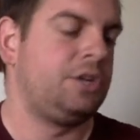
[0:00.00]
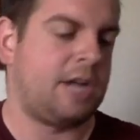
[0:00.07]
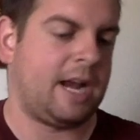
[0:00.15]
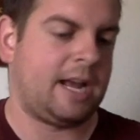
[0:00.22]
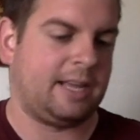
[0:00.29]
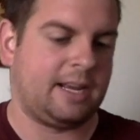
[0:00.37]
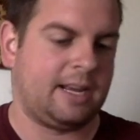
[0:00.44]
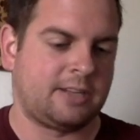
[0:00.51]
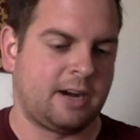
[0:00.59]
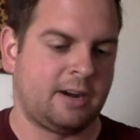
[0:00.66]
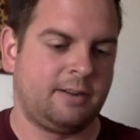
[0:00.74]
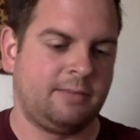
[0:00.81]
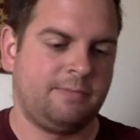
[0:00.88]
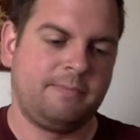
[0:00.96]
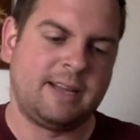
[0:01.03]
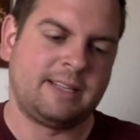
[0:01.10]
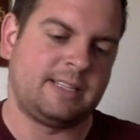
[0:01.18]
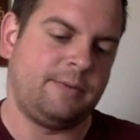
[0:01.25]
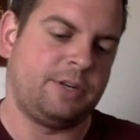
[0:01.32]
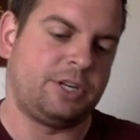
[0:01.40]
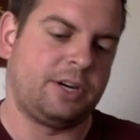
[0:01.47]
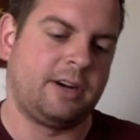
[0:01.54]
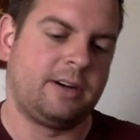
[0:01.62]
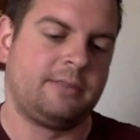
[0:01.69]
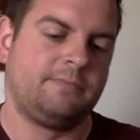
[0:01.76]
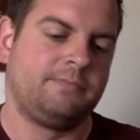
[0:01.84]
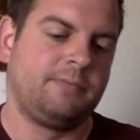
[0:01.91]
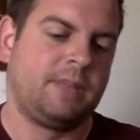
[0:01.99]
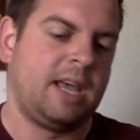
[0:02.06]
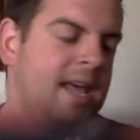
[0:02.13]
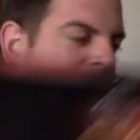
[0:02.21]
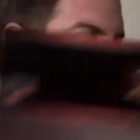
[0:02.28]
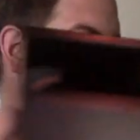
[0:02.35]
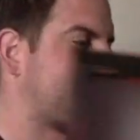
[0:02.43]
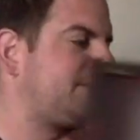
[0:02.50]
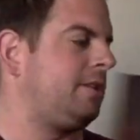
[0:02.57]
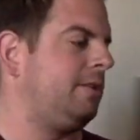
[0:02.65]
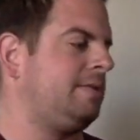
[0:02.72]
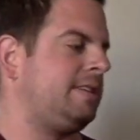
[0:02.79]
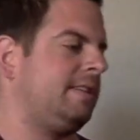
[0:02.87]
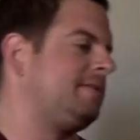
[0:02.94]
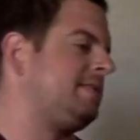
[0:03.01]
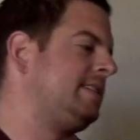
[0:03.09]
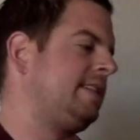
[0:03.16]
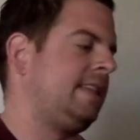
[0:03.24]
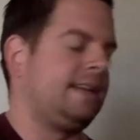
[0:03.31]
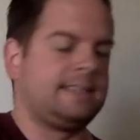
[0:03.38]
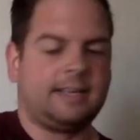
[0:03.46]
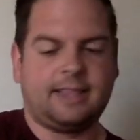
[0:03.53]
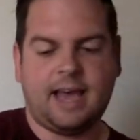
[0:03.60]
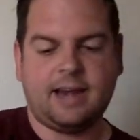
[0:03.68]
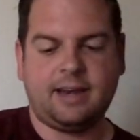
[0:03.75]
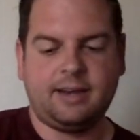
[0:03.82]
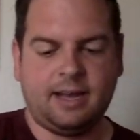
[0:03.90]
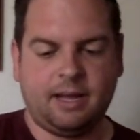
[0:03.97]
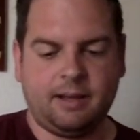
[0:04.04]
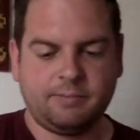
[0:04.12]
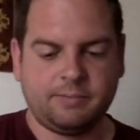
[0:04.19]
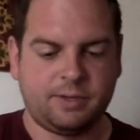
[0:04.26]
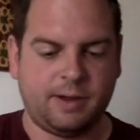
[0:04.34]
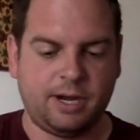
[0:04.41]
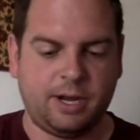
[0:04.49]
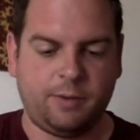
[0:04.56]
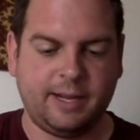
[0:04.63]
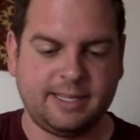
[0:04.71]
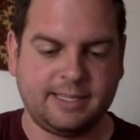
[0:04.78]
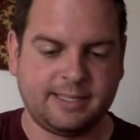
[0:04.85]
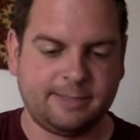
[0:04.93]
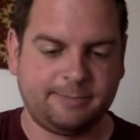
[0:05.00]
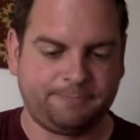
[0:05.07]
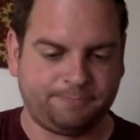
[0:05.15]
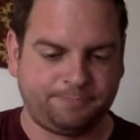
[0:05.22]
Kickstarter and see which are exclusives and things like that. So I know what's